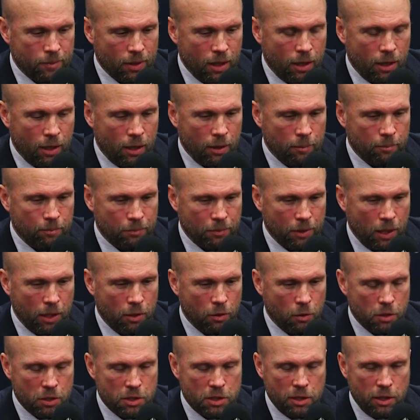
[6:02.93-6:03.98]
I
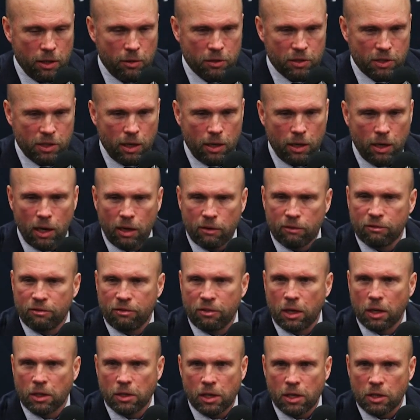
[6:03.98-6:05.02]
noticed that he was kind of having
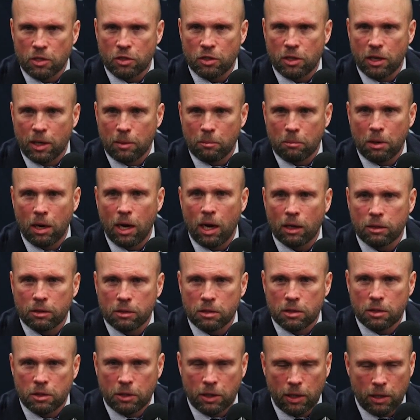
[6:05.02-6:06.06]
fun yesterday in
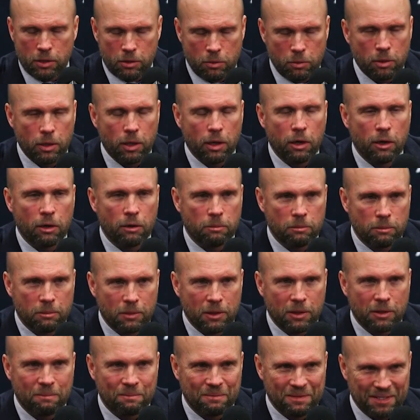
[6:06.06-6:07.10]
practice. You guys were there.
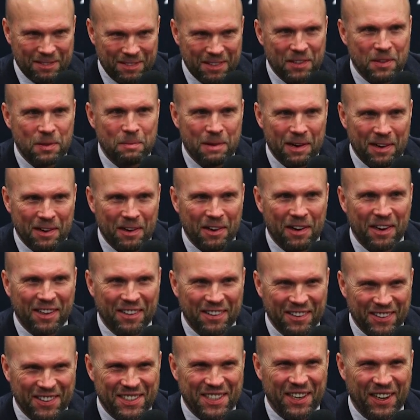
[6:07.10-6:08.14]
You had the
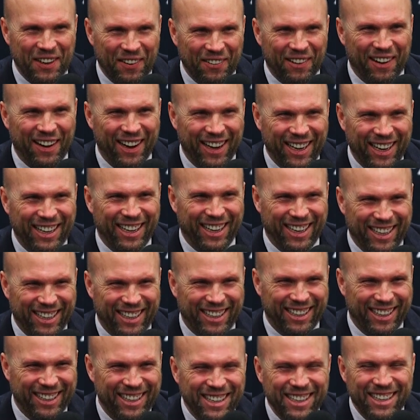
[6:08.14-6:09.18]
binoculars out,
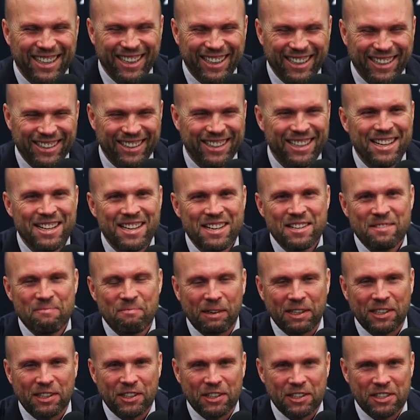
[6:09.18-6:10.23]
right?
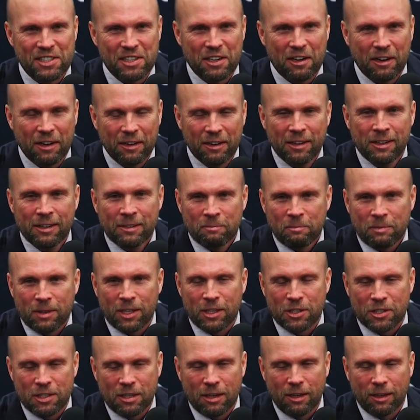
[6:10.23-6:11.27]
But you saw
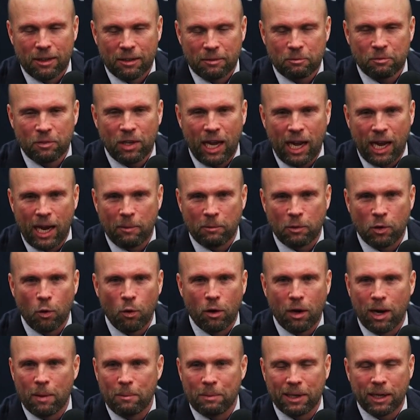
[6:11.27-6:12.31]
Cam
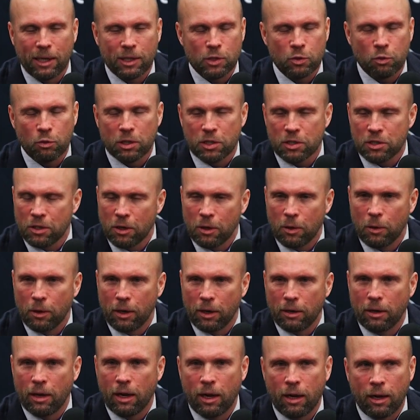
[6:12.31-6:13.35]
going up against Risto,
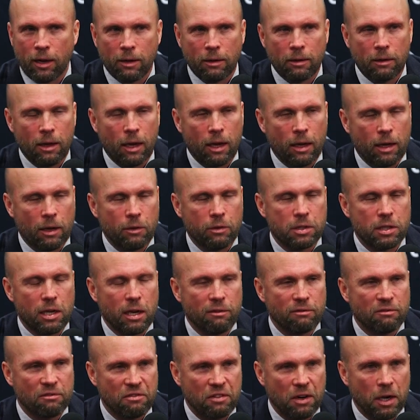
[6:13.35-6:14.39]
and he was
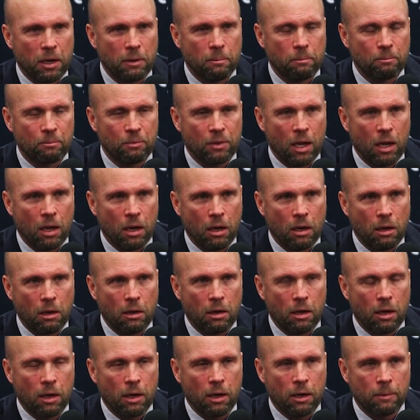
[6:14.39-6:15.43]
having fun.
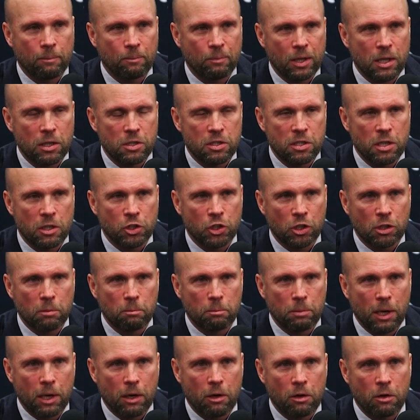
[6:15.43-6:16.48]
And he's such a
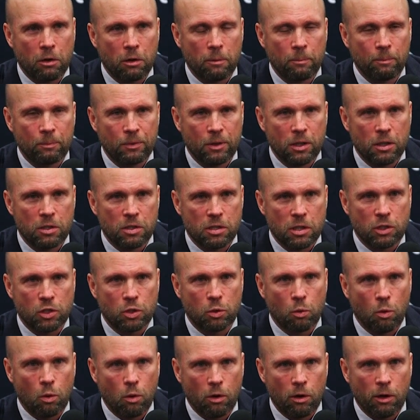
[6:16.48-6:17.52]
competitor. He's such a
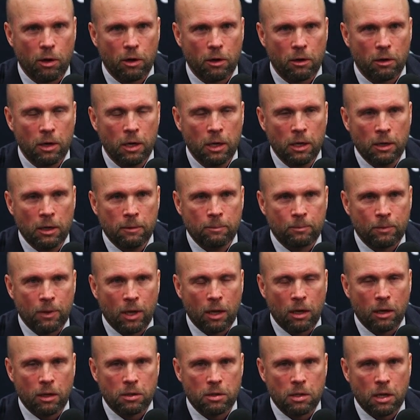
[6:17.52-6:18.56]
warrior
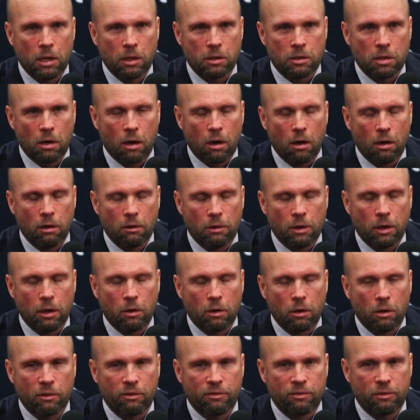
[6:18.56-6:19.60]
that it's hard, you
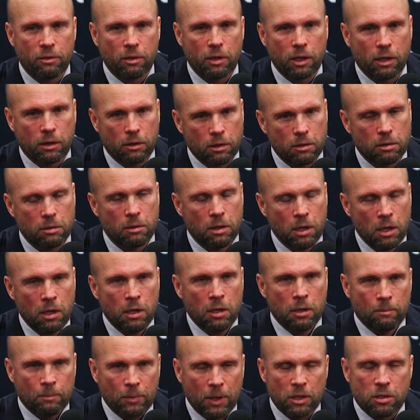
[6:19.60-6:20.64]
know. If like this,
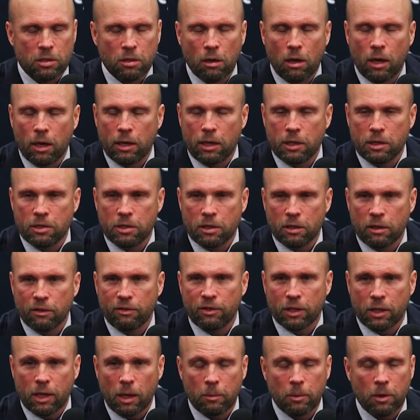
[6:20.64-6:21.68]
it's a lot easier if
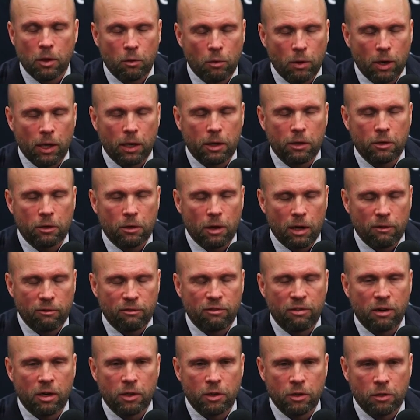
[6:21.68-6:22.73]
you come to the rink and you're having
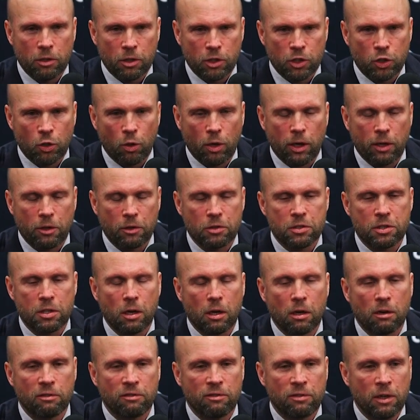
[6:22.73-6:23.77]
fun, you're enjoying
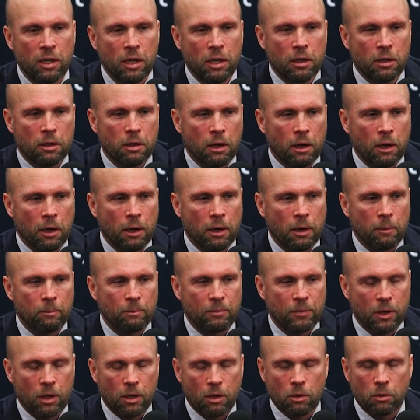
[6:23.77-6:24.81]
yourself,
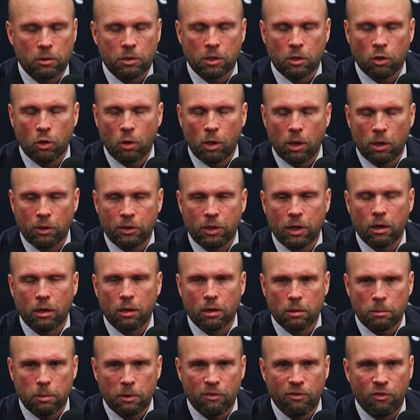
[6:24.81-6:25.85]
you know, to go out there
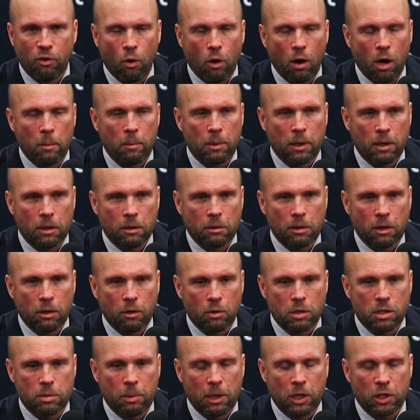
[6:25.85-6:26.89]
and to perform. And, you know,
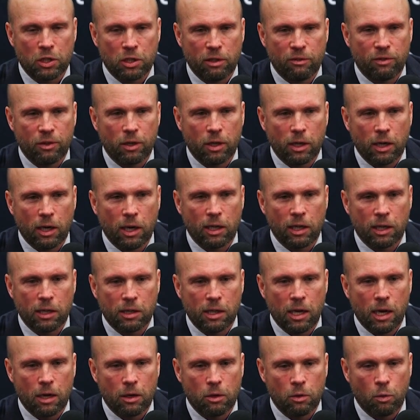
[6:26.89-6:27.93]
especially for a guy like
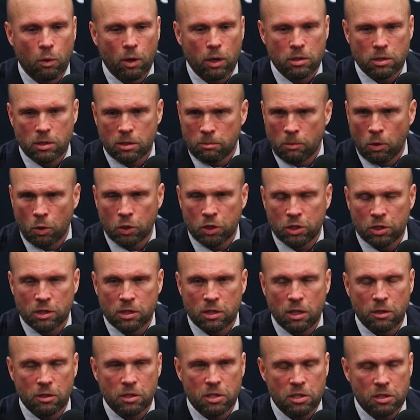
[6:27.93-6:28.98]
that who wears his emotions
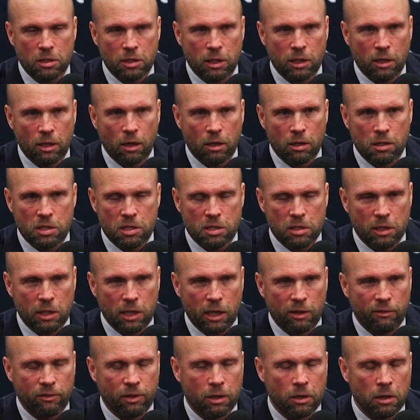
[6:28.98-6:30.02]
on his
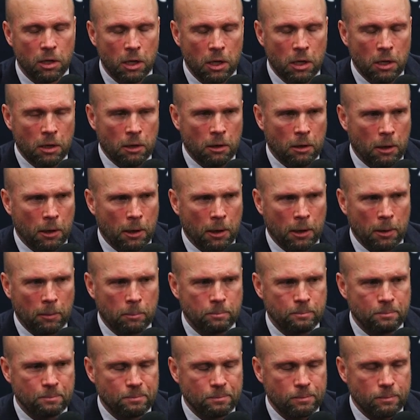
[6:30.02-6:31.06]
sleeve
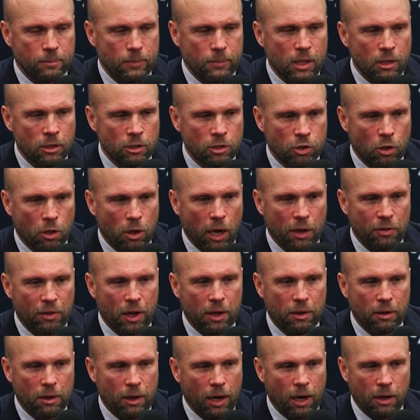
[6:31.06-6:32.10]
and so I
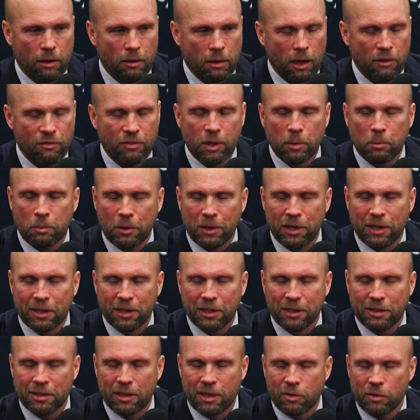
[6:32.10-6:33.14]
thought I felt pretty
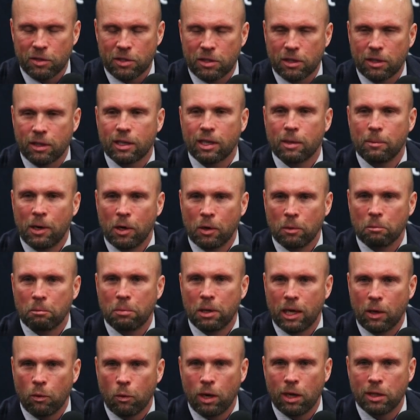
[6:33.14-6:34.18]
good that he was going to come out and
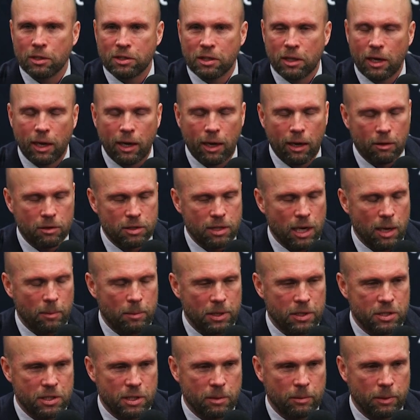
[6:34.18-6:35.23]
play well today, and I was happy
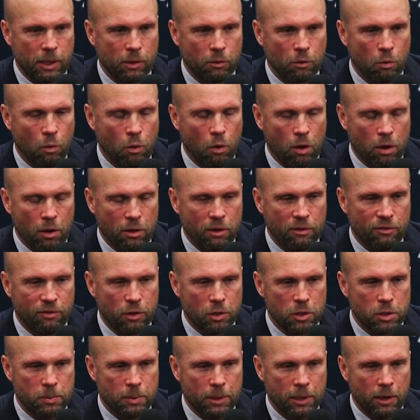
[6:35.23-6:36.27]
to see him get rewarded in the
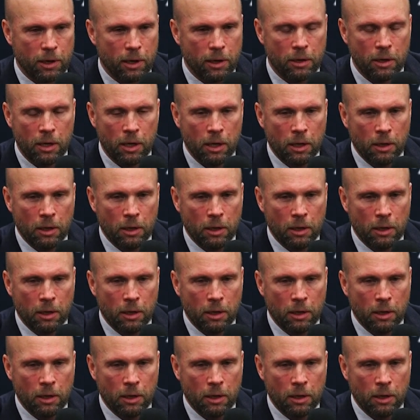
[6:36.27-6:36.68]
first period.